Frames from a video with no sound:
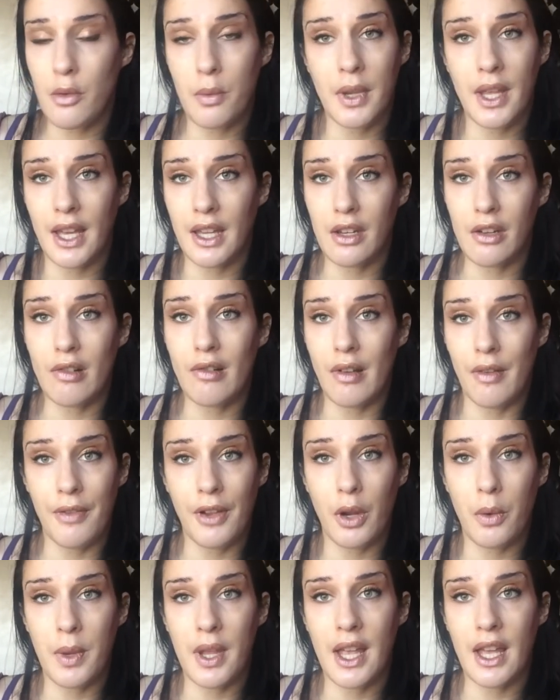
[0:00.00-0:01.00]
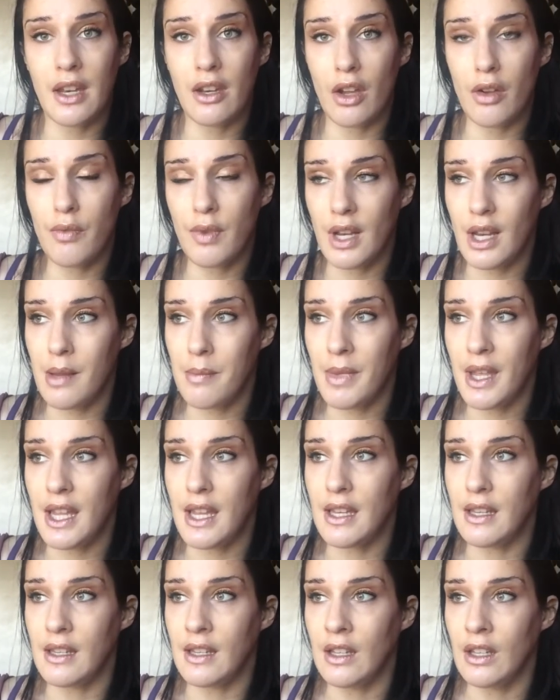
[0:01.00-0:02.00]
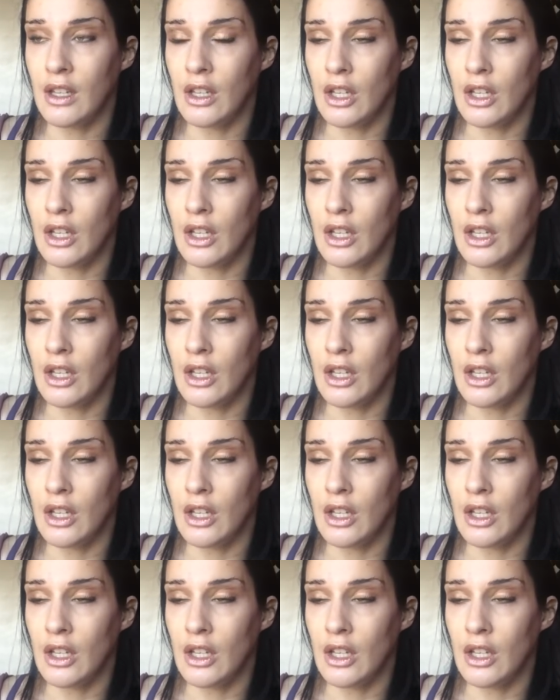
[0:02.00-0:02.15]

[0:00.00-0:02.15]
that we had a horrific weekend, I really mean